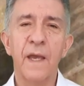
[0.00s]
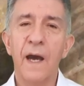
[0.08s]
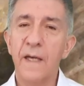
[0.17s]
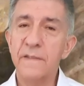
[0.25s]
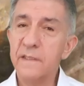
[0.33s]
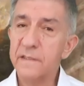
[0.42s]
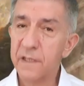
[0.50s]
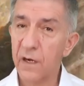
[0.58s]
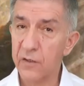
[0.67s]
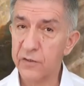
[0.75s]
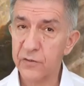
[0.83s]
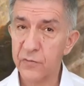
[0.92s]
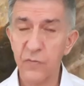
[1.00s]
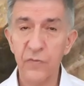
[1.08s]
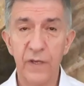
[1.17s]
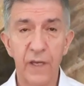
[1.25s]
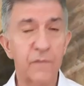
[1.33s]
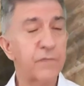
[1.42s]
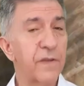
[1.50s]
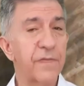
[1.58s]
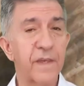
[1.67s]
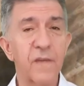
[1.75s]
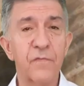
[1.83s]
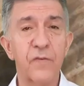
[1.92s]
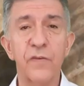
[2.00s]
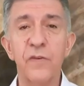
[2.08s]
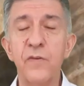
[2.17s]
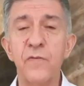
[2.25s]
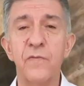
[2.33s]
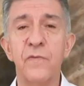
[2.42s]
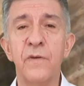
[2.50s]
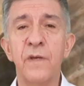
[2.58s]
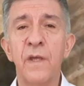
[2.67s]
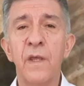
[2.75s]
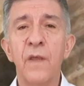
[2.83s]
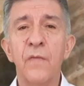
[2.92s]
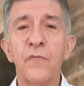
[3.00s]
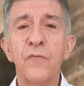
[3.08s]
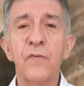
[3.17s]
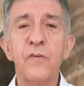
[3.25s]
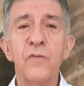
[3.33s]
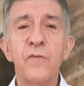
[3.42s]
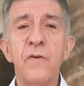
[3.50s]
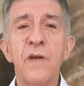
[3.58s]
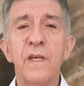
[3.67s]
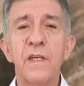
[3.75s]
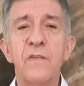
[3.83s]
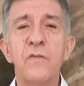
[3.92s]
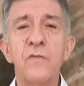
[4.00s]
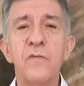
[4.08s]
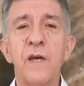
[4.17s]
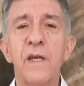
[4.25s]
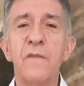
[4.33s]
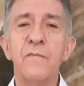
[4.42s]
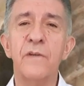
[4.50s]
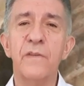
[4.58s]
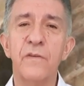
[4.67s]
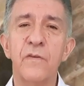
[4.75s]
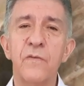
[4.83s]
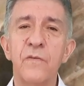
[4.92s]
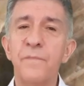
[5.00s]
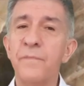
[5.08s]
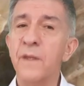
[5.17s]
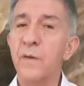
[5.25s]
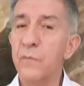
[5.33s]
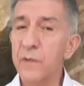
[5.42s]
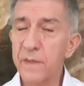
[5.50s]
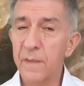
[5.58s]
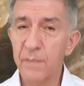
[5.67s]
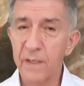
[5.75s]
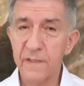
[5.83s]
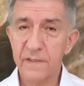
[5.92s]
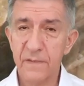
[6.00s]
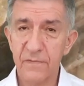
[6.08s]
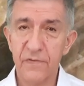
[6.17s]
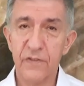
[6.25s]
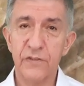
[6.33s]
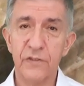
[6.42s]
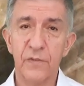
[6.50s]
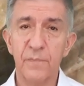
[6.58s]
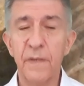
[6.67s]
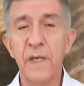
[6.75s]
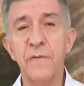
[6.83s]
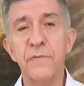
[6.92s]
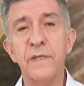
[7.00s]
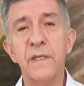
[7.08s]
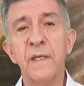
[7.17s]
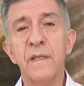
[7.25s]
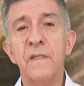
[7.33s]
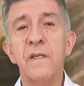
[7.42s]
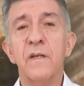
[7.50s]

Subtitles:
I desire to do everything for you, through you, in you, and with you, with the Blessed Virgin Mary, the